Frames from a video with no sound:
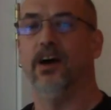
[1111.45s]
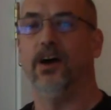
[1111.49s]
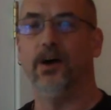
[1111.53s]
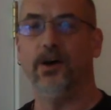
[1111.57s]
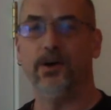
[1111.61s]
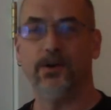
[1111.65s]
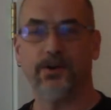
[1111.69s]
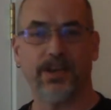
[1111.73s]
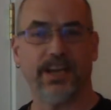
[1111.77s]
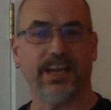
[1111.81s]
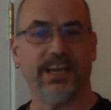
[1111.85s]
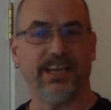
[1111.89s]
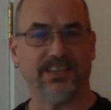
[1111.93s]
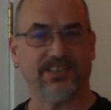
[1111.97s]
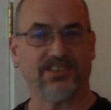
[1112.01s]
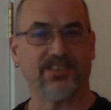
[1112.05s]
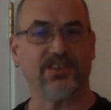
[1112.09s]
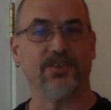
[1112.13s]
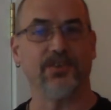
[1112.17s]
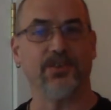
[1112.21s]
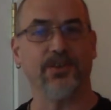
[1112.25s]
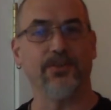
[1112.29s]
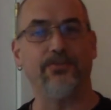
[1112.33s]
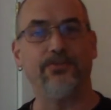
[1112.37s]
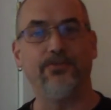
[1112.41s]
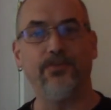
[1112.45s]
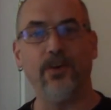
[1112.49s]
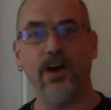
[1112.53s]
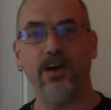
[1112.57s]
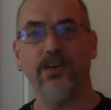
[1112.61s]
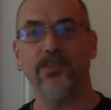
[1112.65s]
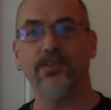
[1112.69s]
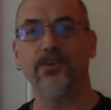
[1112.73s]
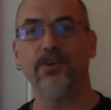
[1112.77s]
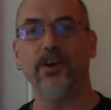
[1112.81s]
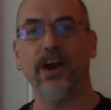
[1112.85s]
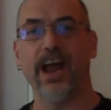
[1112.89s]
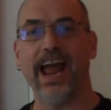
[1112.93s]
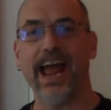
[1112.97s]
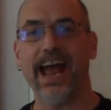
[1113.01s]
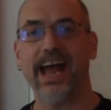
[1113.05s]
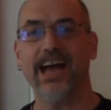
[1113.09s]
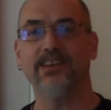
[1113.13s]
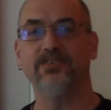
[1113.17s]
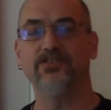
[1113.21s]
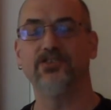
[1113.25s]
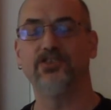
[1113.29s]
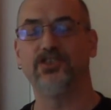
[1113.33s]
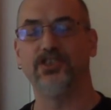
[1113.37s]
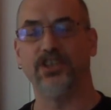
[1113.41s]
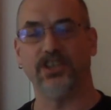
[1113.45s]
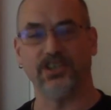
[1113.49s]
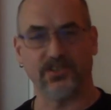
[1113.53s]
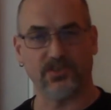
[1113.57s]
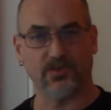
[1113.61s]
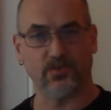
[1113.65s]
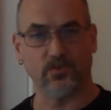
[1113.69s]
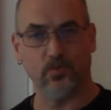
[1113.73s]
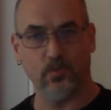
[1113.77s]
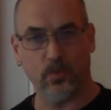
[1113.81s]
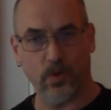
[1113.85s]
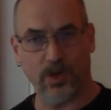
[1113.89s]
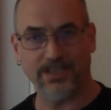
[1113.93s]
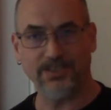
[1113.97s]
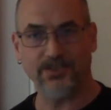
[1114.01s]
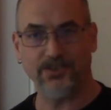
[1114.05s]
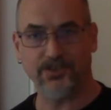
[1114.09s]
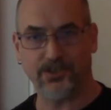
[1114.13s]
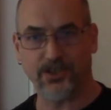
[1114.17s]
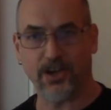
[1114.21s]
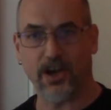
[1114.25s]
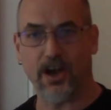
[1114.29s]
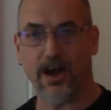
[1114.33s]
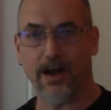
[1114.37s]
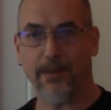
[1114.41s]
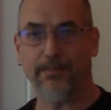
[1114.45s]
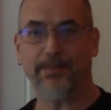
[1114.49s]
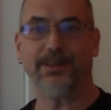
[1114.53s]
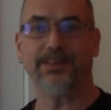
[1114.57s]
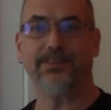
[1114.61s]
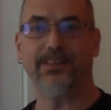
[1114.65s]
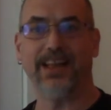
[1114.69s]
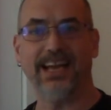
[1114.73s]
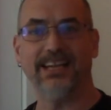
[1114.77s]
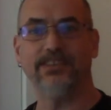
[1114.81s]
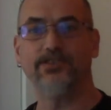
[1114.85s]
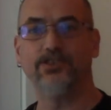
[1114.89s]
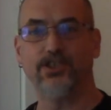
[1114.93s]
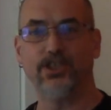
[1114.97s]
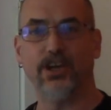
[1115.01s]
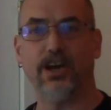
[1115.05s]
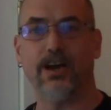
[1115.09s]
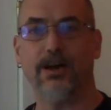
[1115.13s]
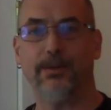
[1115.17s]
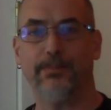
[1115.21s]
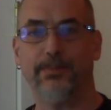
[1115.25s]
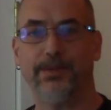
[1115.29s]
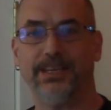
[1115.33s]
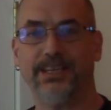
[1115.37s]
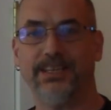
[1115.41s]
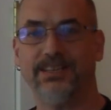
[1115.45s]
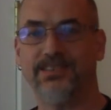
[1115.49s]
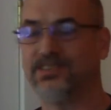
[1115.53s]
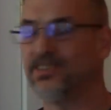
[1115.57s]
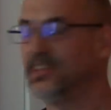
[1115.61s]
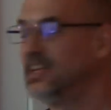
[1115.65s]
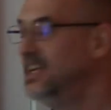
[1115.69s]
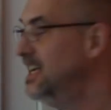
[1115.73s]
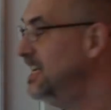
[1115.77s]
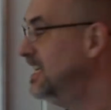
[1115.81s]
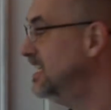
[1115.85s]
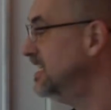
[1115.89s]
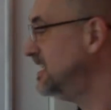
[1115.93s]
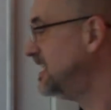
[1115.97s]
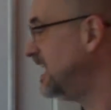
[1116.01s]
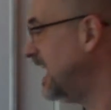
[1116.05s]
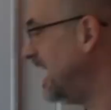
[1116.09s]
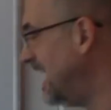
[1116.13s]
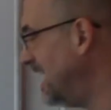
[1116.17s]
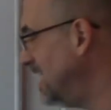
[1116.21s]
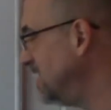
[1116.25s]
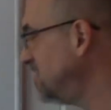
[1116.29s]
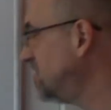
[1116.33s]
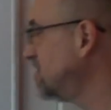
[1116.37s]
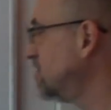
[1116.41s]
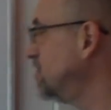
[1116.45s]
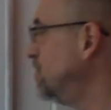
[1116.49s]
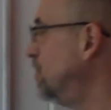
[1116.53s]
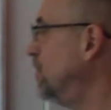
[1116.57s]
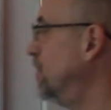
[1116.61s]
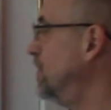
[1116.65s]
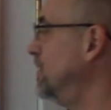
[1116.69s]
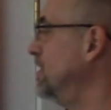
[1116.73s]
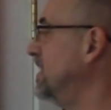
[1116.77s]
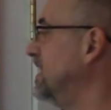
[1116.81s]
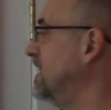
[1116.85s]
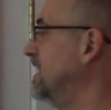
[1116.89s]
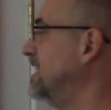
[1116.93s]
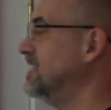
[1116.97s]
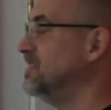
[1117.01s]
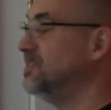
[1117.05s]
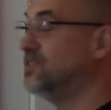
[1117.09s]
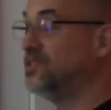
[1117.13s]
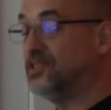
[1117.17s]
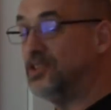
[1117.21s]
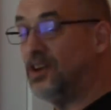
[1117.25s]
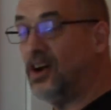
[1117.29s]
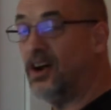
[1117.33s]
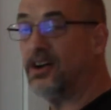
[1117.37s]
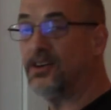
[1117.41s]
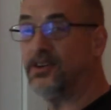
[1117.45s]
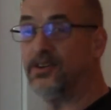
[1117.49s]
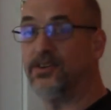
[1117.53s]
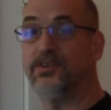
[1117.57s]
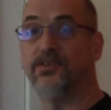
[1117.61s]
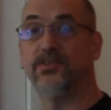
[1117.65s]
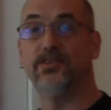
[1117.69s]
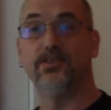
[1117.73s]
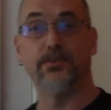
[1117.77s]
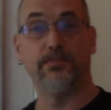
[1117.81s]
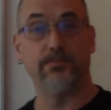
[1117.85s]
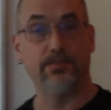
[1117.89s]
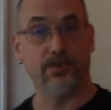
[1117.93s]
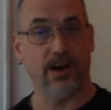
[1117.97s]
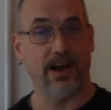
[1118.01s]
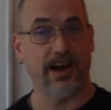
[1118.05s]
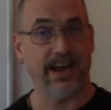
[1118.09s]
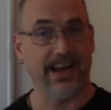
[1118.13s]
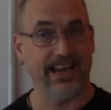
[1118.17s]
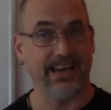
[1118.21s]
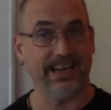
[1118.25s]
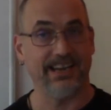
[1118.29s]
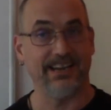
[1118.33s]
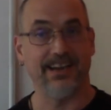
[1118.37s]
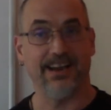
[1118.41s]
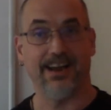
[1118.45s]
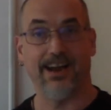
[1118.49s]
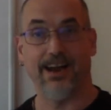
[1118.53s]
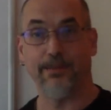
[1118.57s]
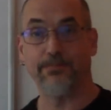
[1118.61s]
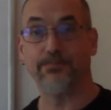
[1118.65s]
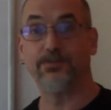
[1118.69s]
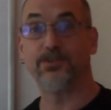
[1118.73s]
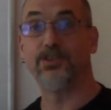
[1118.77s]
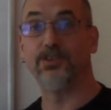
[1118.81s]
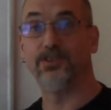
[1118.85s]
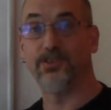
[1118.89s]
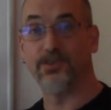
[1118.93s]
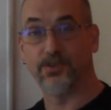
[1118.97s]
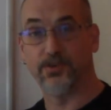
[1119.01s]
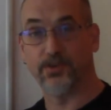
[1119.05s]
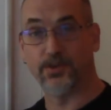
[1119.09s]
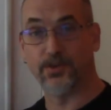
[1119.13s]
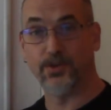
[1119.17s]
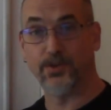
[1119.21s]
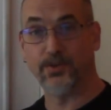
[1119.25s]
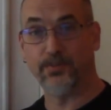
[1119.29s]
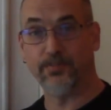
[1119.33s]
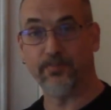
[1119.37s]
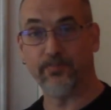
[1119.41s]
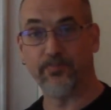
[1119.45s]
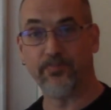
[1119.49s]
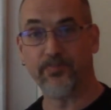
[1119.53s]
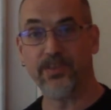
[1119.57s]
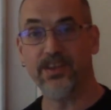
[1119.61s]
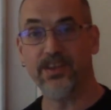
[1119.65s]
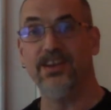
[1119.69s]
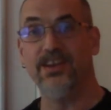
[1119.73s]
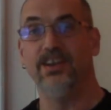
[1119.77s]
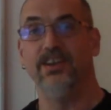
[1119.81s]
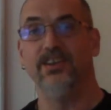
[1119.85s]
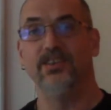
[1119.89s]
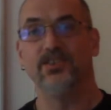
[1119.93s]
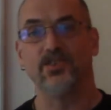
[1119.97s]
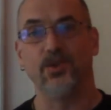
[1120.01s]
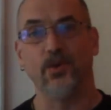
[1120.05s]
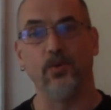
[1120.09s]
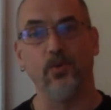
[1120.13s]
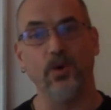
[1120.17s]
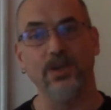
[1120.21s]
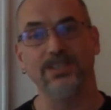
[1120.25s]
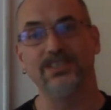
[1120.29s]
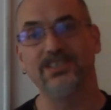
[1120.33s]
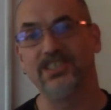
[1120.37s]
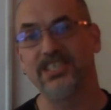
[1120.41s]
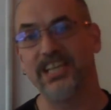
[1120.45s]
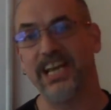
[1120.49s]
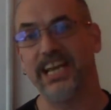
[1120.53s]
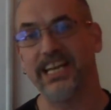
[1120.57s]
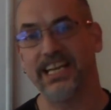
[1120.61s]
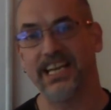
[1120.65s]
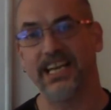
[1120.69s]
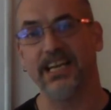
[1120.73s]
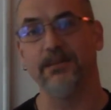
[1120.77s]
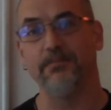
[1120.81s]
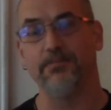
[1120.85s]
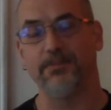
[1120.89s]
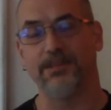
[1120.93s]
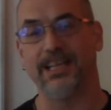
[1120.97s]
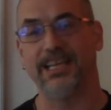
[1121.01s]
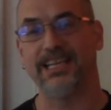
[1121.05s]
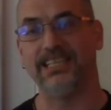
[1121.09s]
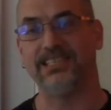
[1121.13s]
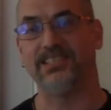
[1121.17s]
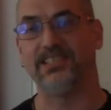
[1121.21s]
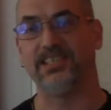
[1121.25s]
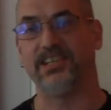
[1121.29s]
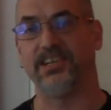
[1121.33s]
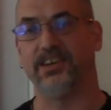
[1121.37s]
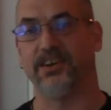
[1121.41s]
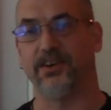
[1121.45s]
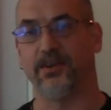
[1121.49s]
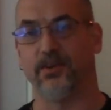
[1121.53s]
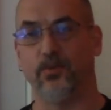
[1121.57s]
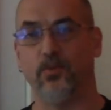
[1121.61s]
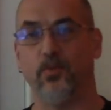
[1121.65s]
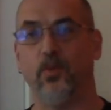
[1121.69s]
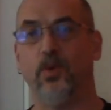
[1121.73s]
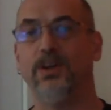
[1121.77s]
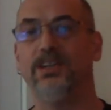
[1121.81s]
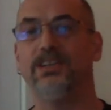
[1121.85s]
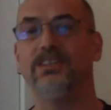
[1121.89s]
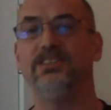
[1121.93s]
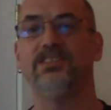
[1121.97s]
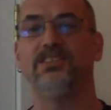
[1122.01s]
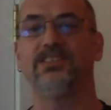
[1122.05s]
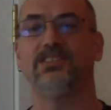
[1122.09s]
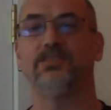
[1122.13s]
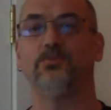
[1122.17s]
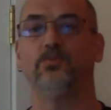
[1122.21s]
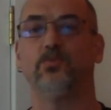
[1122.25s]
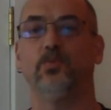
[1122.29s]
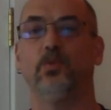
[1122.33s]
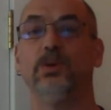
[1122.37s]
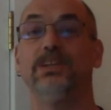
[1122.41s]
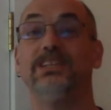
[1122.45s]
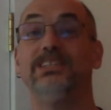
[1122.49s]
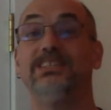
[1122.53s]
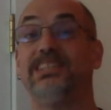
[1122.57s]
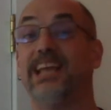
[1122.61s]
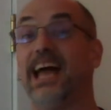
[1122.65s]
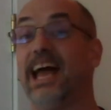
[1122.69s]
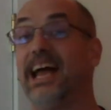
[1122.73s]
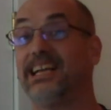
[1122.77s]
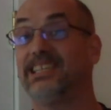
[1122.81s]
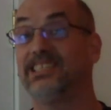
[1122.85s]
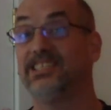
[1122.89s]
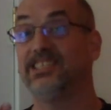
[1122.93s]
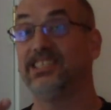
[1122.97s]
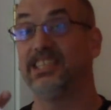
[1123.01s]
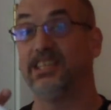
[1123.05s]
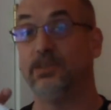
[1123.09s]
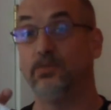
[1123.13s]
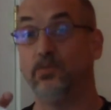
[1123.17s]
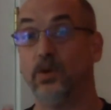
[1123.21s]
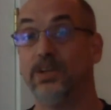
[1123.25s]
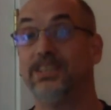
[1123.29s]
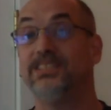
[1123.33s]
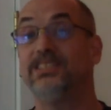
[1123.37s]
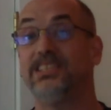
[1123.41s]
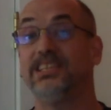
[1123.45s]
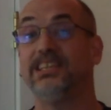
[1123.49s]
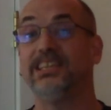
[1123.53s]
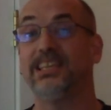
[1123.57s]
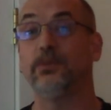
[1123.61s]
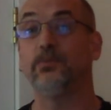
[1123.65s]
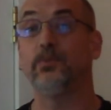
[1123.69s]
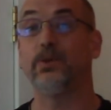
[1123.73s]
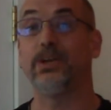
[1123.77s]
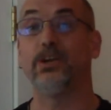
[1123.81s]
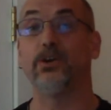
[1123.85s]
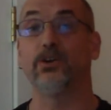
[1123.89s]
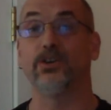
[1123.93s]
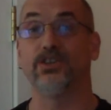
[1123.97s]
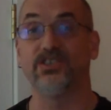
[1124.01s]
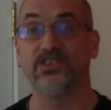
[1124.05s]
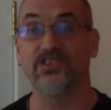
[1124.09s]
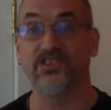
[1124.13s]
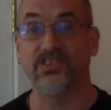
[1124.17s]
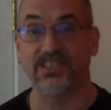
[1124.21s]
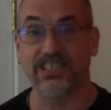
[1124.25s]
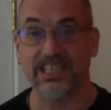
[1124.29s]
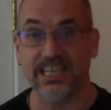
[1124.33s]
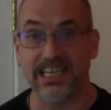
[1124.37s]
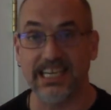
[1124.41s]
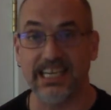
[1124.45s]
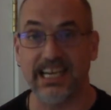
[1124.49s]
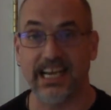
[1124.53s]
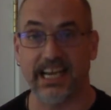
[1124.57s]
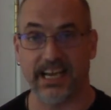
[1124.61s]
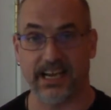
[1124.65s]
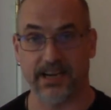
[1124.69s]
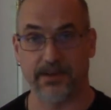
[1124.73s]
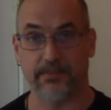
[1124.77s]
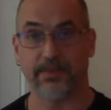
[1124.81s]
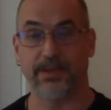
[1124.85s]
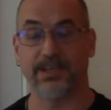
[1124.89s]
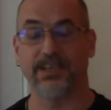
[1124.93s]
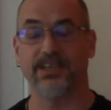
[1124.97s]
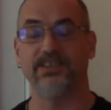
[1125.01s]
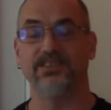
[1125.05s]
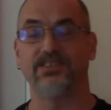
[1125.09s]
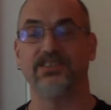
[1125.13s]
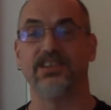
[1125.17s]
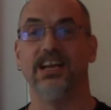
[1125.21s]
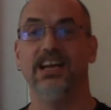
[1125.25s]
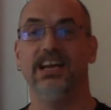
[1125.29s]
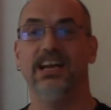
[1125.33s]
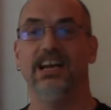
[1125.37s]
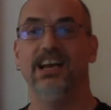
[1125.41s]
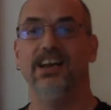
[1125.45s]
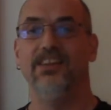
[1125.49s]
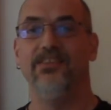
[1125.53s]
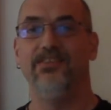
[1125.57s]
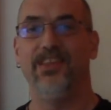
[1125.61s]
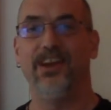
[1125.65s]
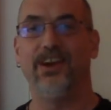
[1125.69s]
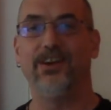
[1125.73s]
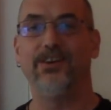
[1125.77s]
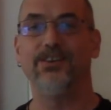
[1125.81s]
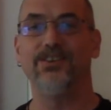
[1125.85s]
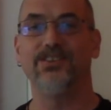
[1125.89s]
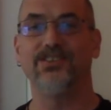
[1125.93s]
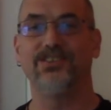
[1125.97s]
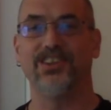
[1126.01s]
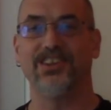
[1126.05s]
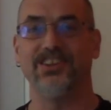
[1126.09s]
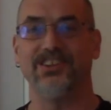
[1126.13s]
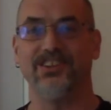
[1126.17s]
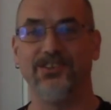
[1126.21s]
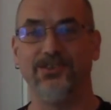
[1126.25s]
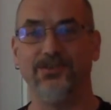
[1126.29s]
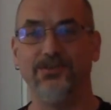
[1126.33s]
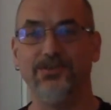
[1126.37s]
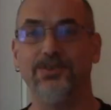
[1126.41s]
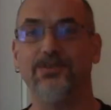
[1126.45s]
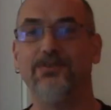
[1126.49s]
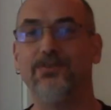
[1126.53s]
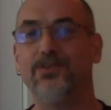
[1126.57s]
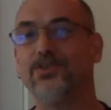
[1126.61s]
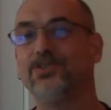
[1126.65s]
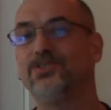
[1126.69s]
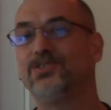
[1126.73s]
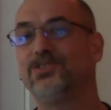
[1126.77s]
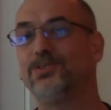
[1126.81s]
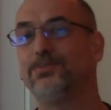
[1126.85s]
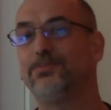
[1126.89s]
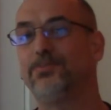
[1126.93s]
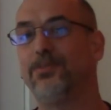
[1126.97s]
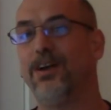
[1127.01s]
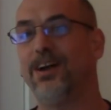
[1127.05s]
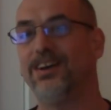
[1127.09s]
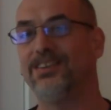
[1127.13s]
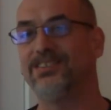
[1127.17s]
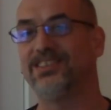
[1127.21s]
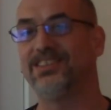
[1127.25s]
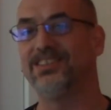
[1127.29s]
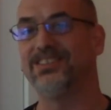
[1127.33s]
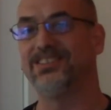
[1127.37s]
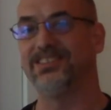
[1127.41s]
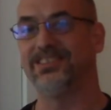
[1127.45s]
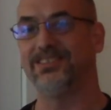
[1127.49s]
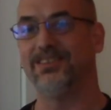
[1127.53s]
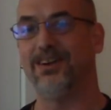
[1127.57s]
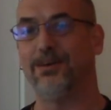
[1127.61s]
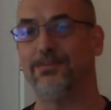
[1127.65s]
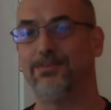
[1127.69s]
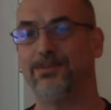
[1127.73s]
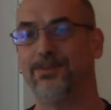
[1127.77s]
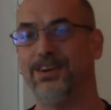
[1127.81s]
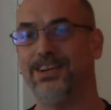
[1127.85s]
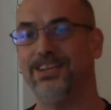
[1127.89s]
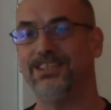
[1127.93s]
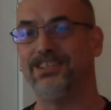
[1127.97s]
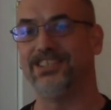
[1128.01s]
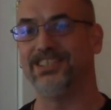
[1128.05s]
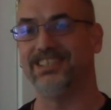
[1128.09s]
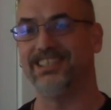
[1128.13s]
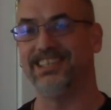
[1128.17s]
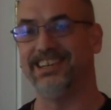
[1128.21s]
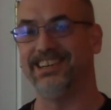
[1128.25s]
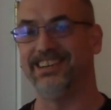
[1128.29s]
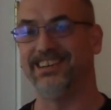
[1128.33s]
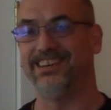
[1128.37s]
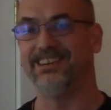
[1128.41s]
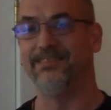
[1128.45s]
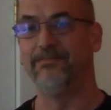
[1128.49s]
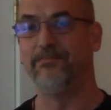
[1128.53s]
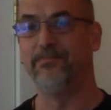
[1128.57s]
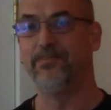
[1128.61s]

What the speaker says: Okay, so the father has just one job, and that job is to escort his daughter, the bride, up to the groom. So what's taking place here? What is it that we are seeing? Because there is a universal process in operation here.